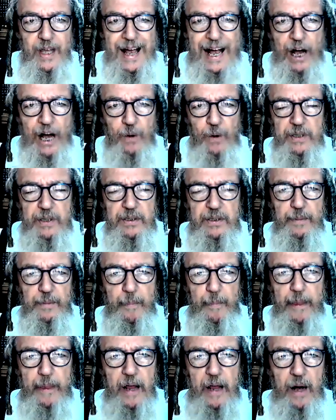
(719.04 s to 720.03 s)
I was,
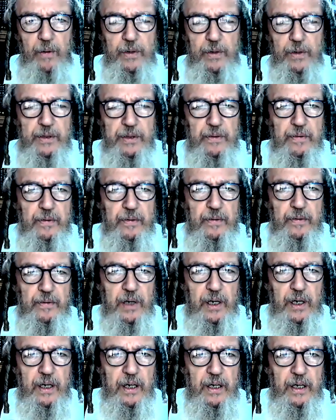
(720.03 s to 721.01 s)
I was
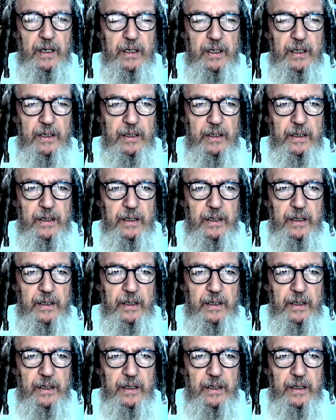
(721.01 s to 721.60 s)
working in